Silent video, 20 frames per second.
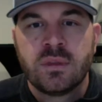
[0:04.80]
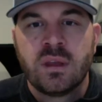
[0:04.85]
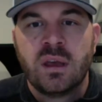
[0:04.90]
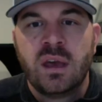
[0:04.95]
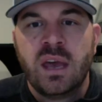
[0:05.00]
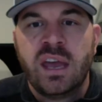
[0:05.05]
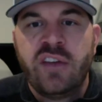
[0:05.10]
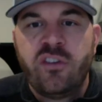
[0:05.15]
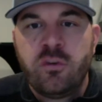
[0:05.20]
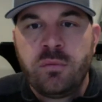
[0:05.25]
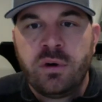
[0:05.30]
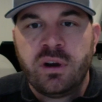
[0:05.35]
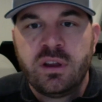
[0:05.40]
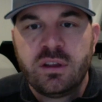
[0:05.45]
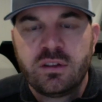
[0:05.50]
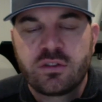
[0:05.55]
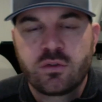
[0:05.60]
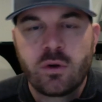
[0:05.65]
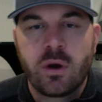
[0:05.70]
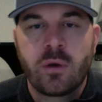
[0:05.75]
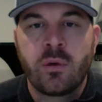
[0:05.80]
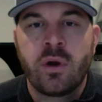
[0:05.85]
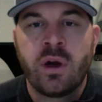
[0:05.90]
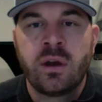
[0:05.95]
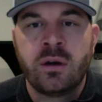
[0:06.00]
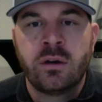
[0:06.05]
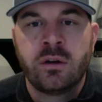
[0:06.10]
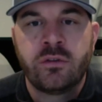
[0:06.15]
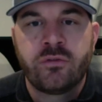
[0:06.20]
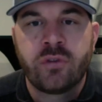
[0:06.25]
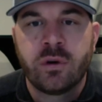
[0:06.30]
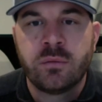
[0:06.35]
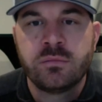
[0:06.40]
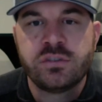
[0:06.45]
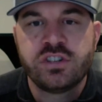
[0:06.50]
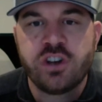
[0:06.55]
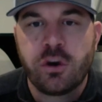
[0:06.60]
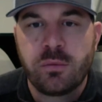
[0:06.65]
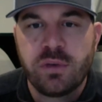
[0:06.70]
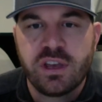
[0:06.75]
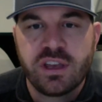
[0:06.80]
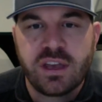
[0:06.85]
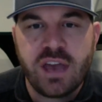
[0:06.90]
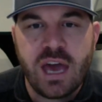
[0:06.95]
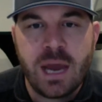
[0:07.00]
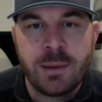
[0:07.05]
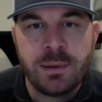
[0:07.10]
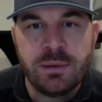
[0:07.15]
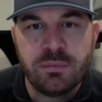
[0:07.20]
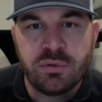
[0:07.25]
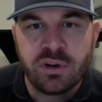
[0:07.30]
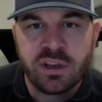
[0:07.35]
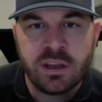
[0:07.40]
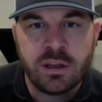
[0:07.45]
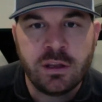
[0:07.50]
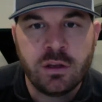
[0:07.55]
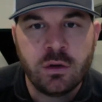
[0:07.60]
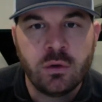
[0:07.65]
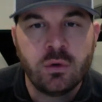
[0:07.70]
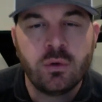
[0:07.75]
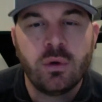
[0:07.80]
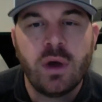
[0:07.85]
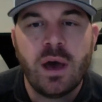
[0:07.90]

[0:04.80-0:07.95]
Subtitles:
Hey everybody, it's Greg Reinhardt from GRB Academy bringing you